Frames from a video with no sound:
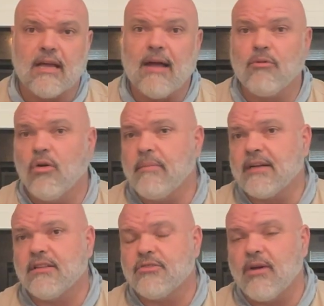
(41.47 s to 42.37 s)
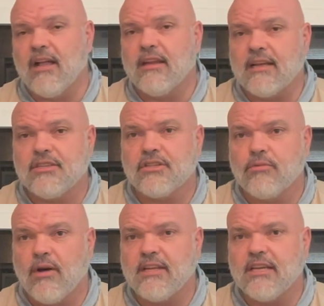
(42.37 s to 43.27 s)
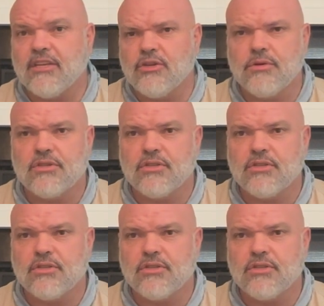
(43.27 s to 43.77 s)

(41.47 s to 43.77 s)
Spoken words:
I'm going back to the trail and I just want to get used